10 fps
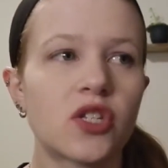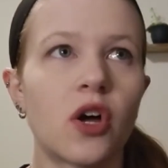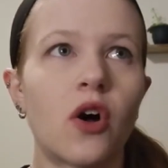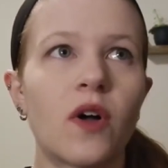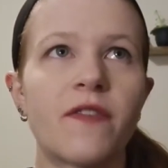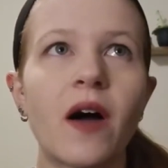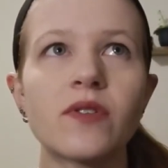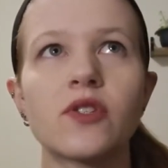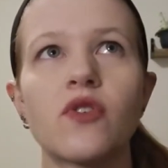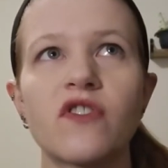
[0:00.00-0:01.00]
So if I
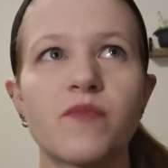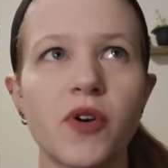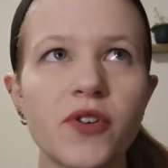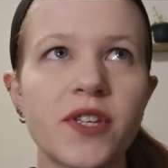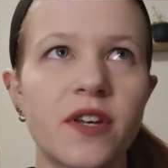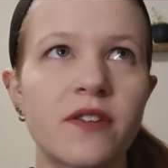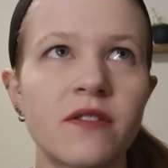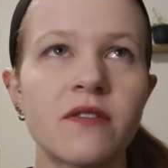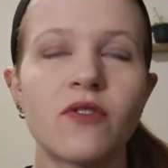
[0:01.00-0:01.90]
was the sort of person